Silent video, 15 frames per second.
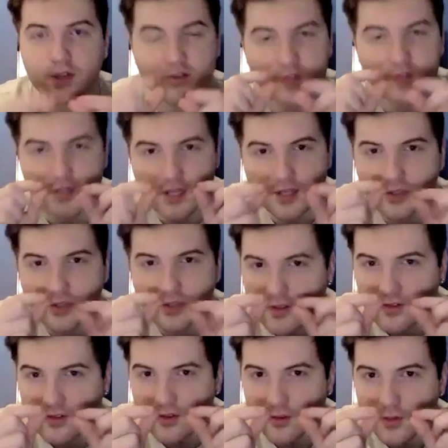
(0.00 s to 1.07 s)
so you need it
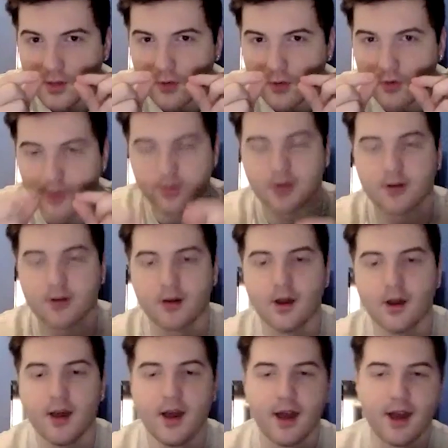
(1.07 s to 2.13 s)
just a little bit creamier.
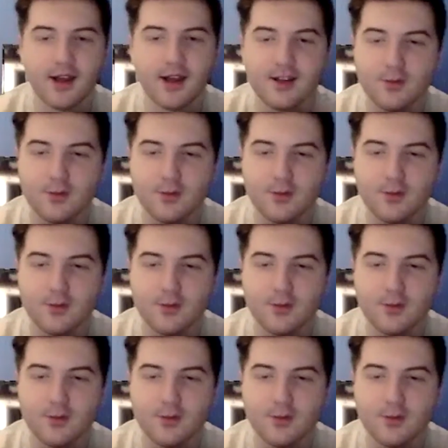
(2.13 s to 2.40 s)
And